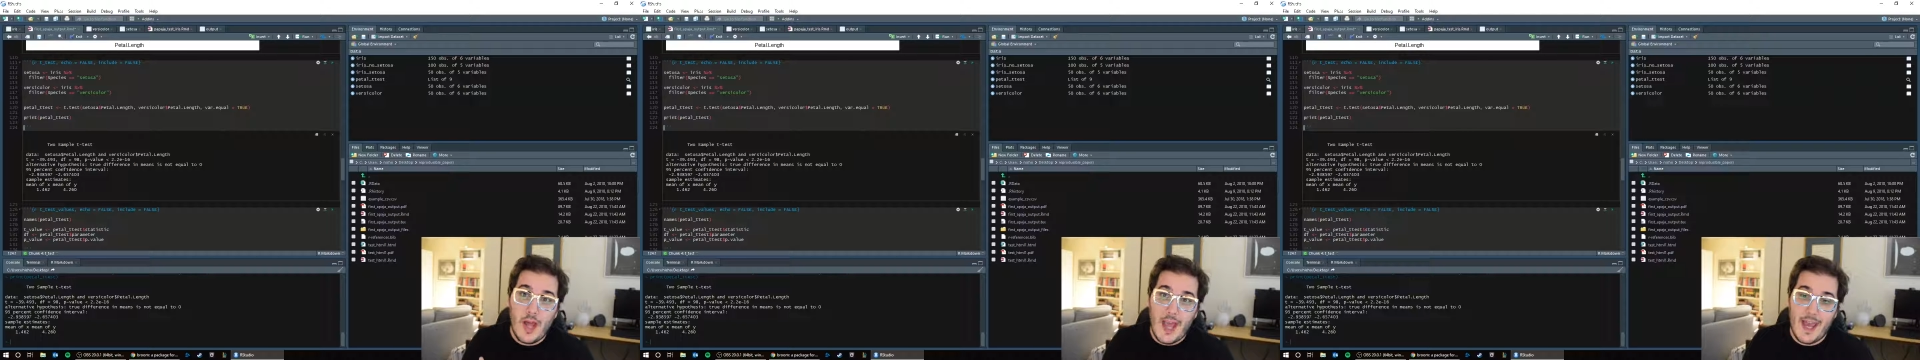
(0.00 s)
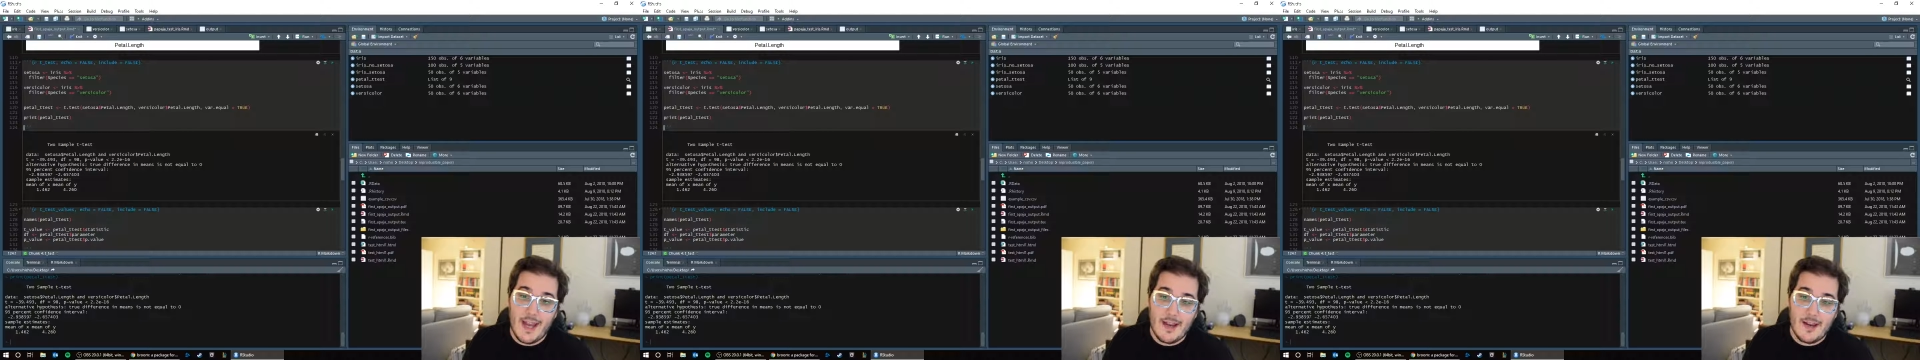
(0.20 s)

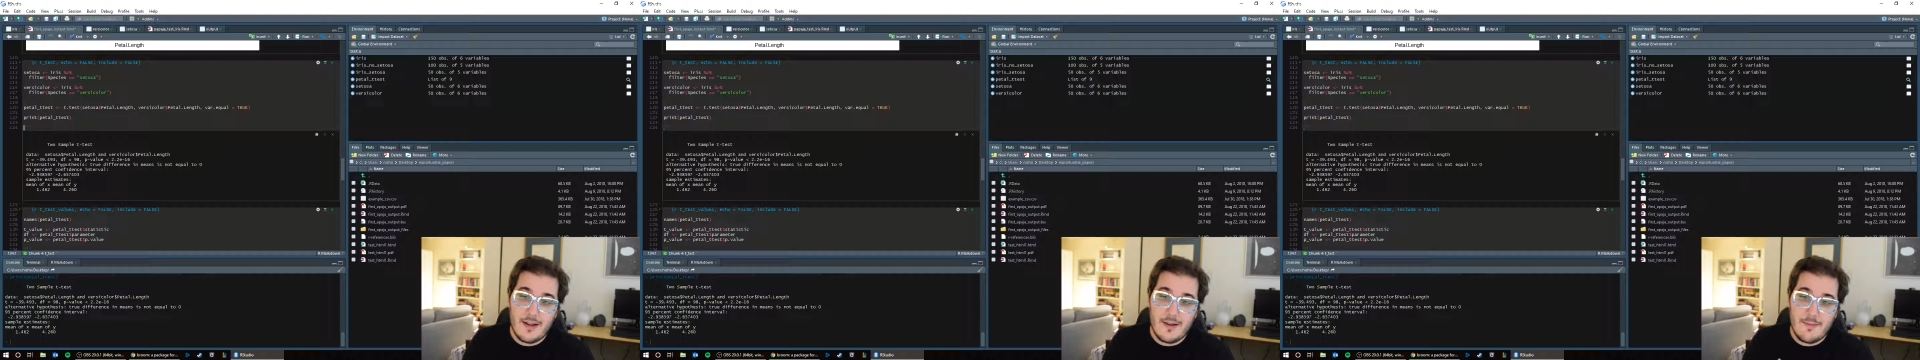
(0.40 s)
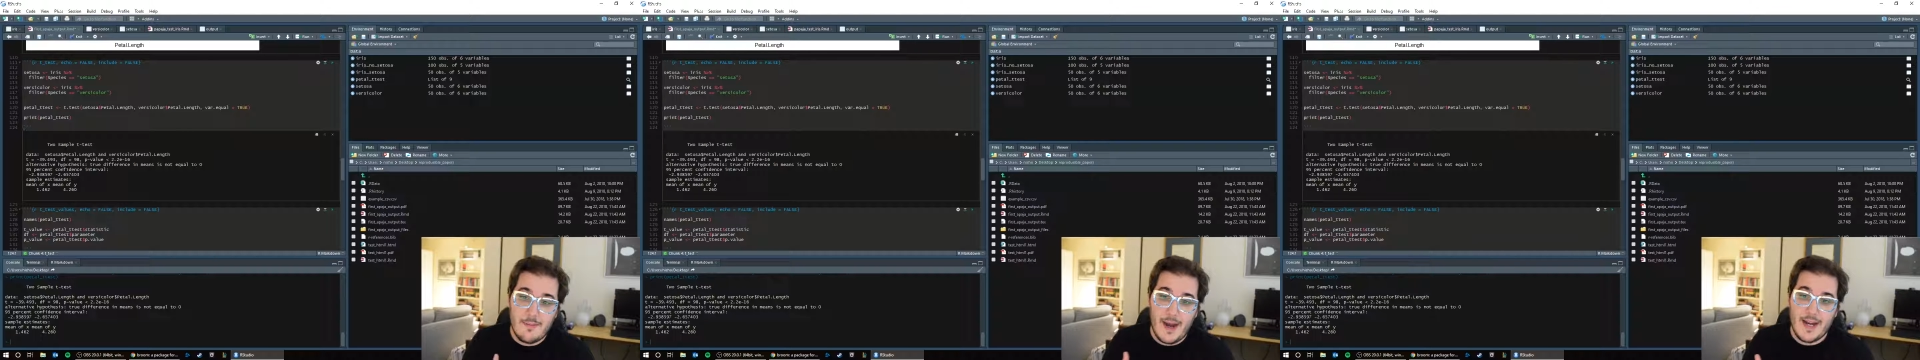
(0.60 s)
n
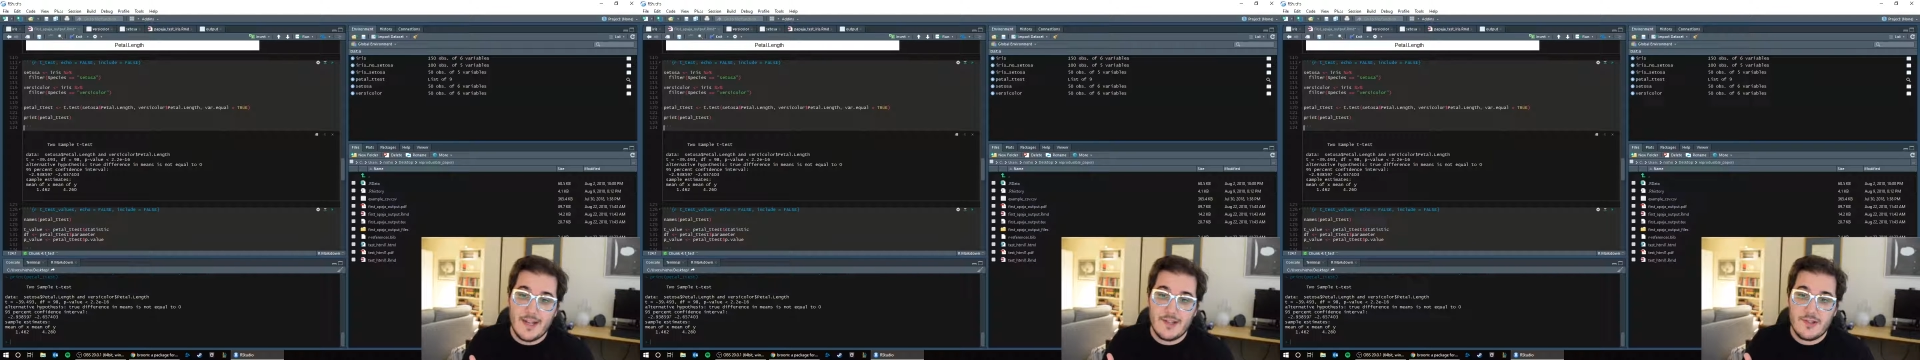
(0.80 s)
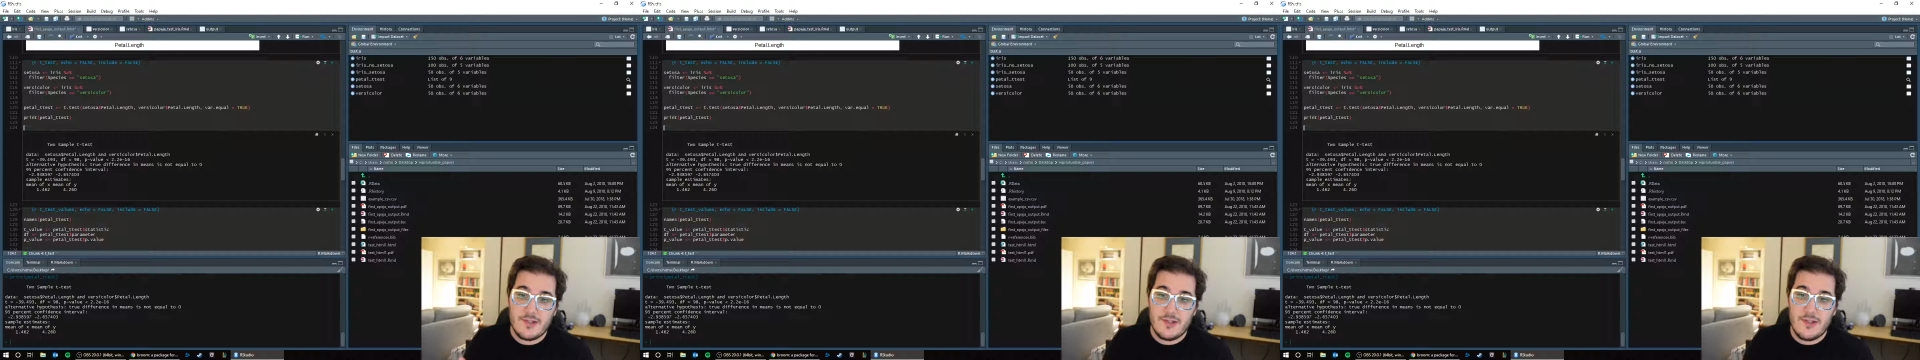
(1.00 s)

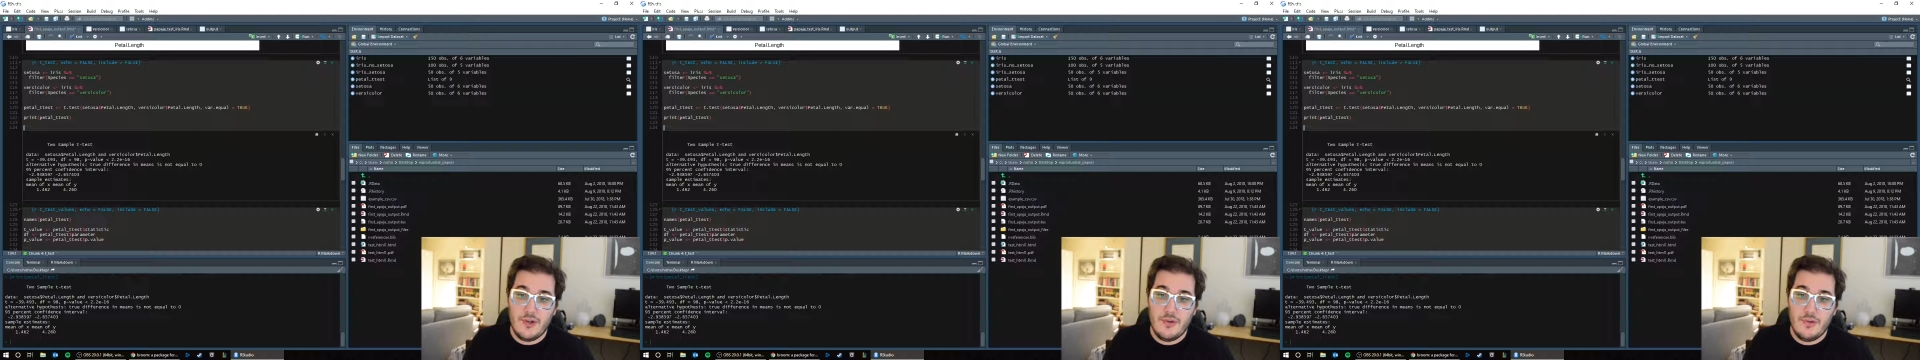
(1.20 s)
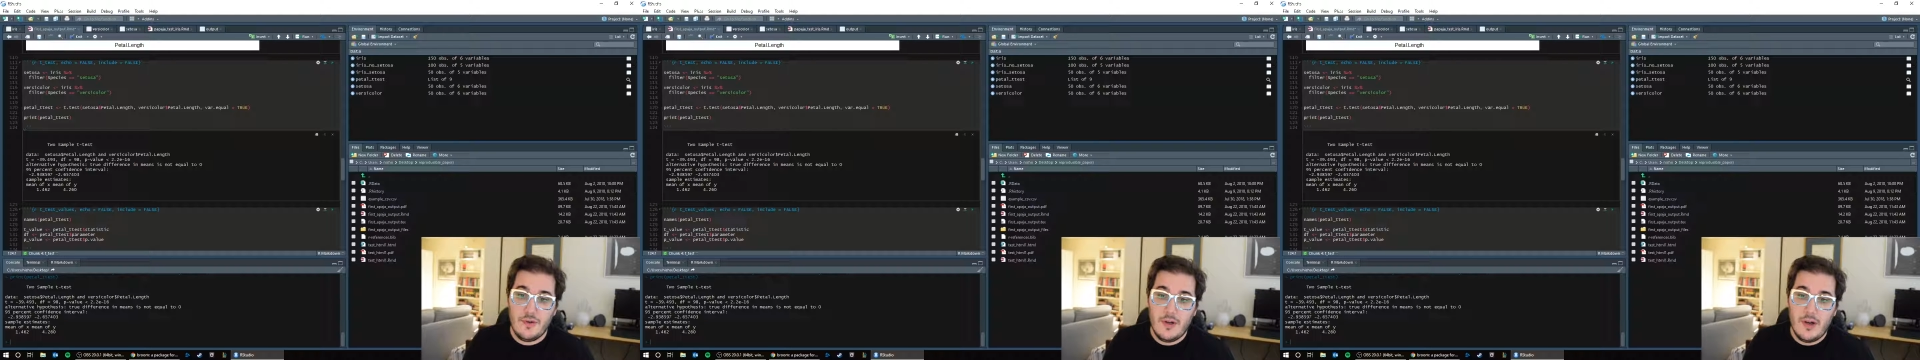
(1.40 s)
minus
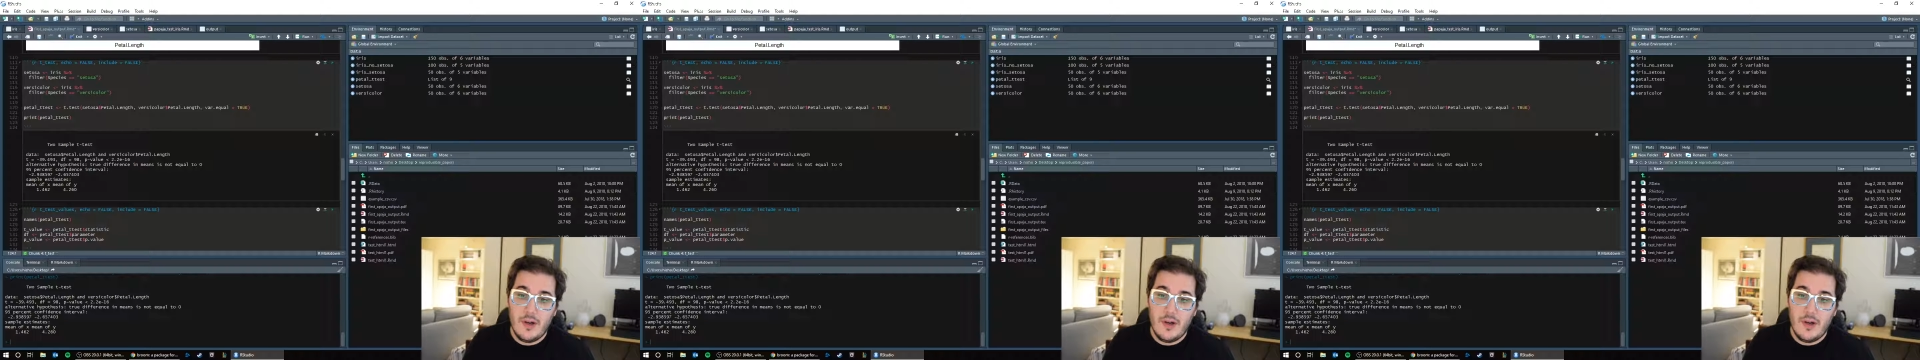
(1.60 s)
2,